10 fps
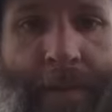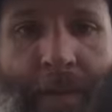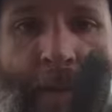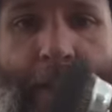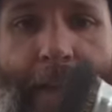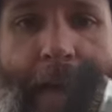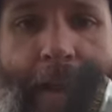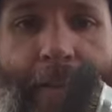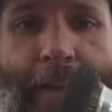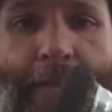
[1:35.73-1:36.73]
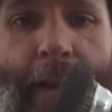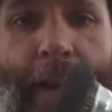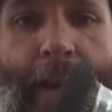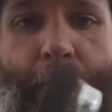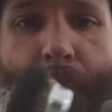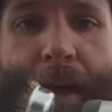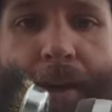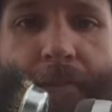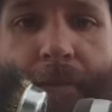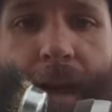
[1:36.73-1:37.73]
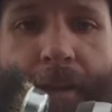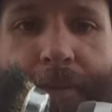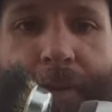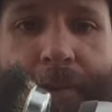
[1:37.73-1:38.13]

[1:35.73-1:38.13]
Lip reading: like this on an impact driver